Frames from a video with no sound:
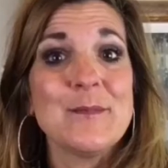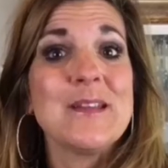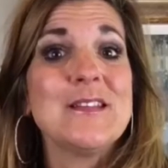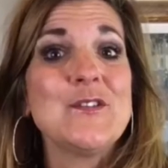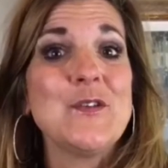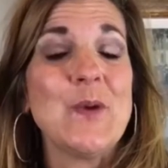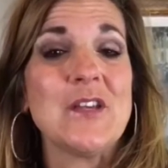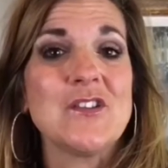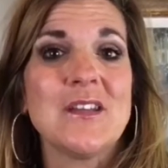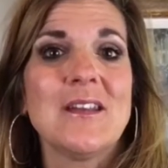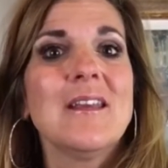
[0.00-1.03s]
My
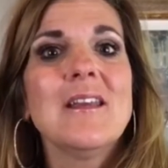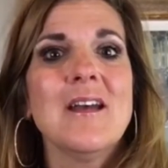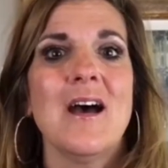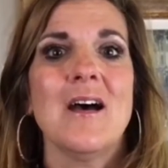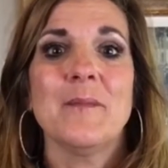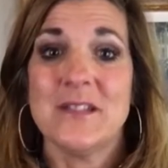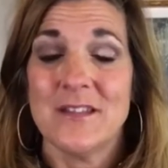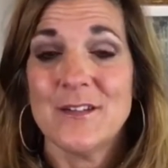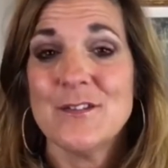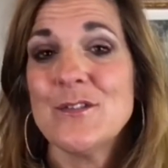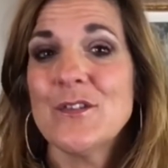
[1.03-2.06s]
situation. My
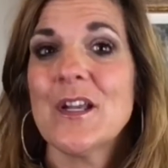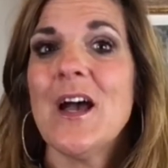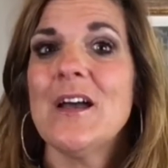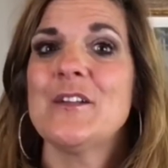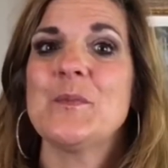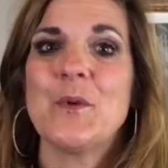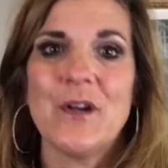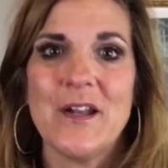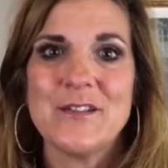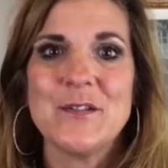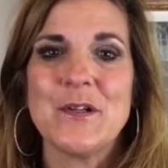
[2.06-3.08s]
son is doing a college
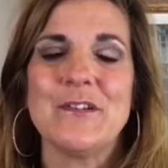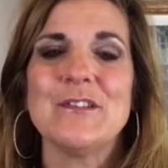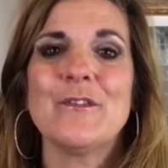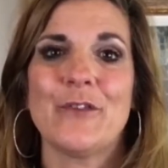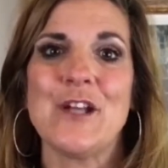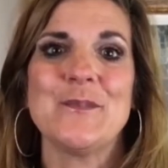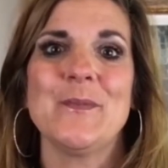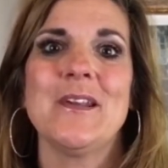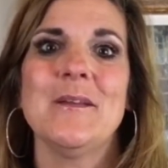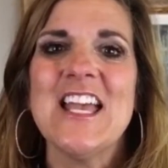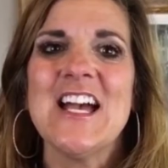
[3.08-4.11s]
sport, as you know, he's a
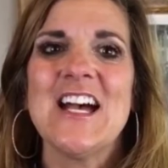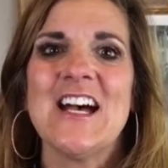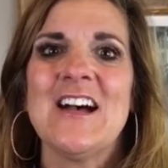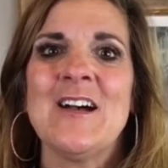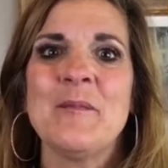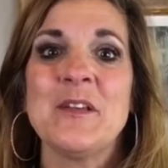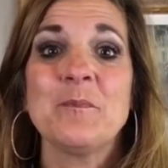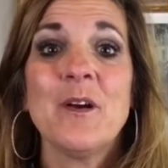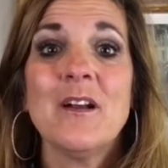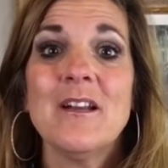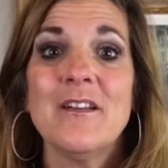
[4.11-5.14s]
freshman. And, as
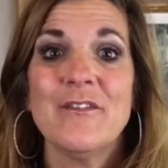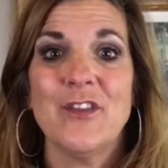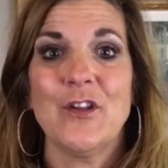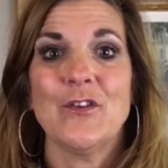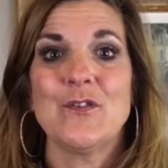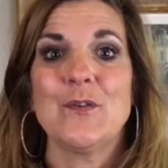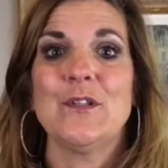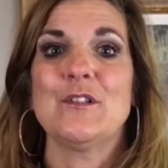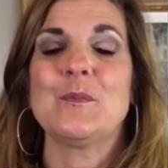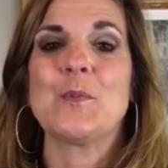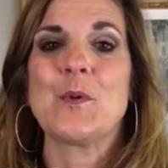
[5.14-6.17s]
part of, doing
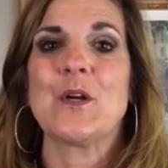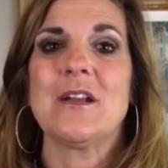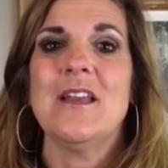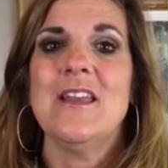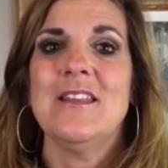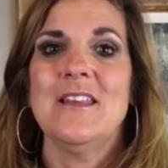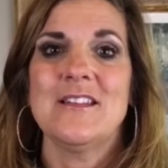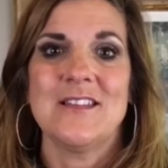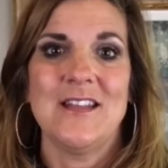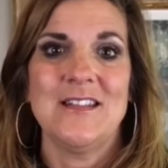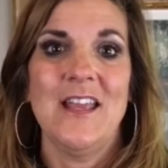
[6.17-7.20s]
the sport, they
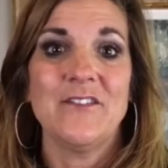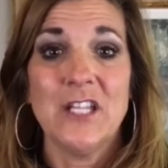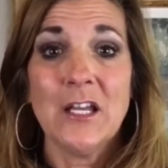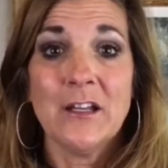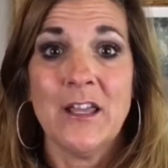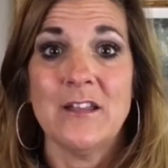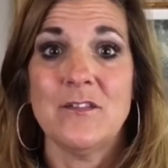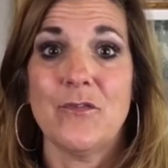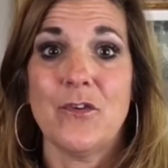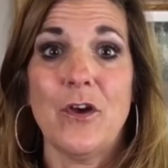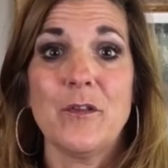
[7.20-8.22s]
decided to have tailgates
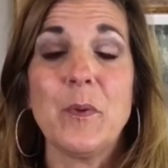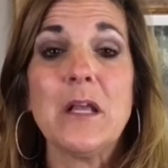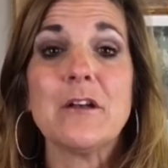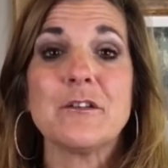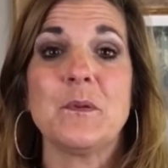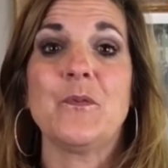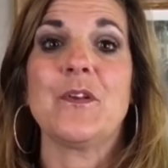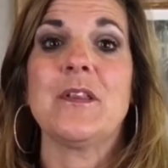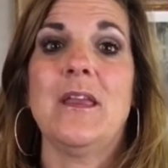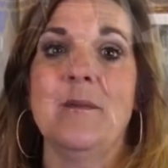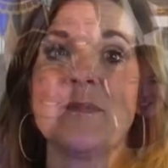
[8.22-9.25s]
for all the parents before
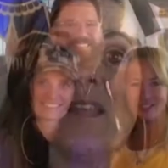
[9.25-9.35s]
the games.